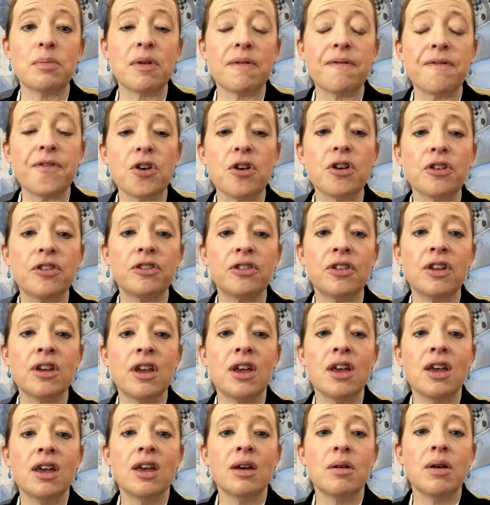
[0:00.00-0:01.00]
But first,
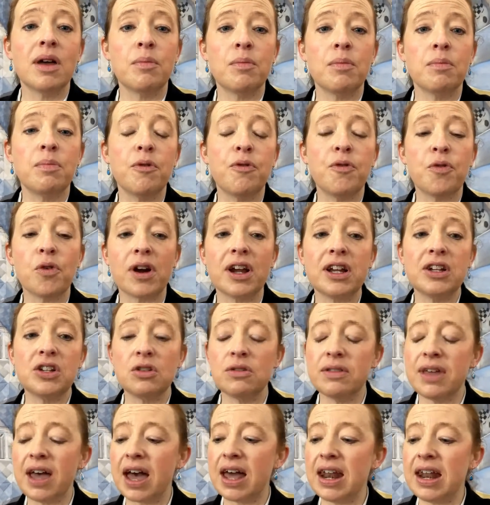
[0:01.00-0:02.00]
and before I
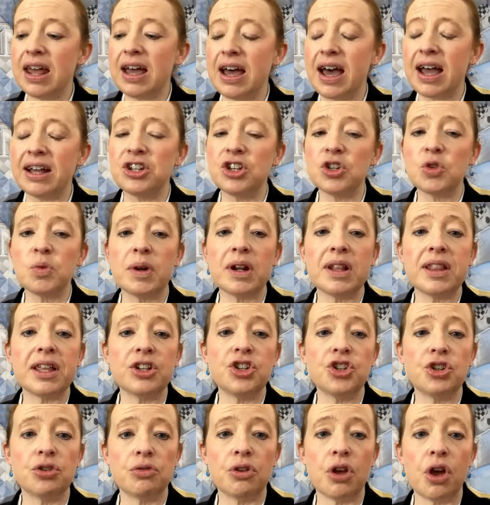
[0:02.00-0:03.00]
do that, I just want to
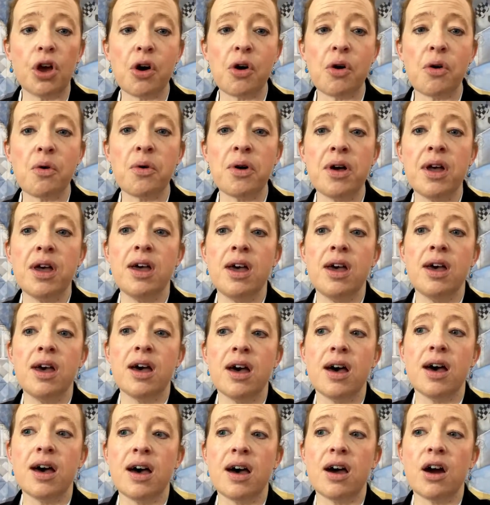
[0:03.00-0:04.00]
let you know
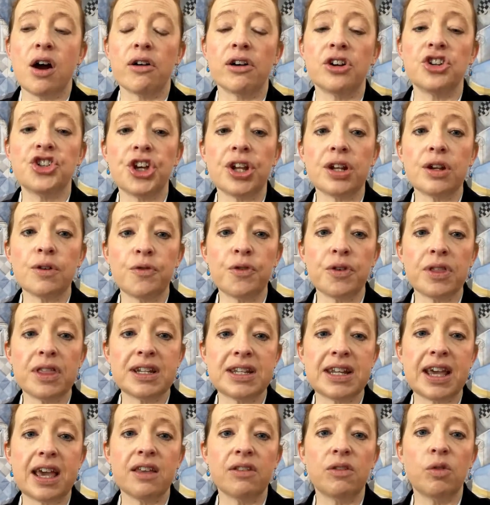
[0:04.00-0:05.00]
our agenda for the day.